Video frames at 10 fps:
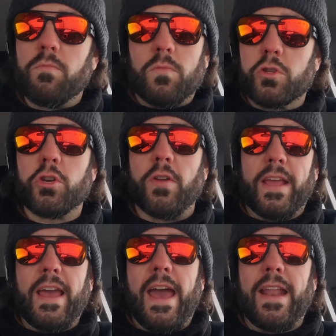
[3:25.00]

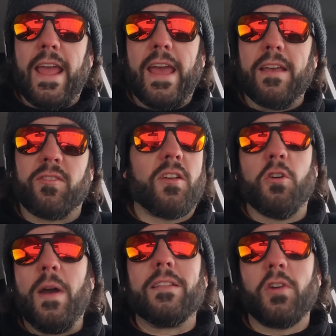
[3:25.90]
shooting at a silhouette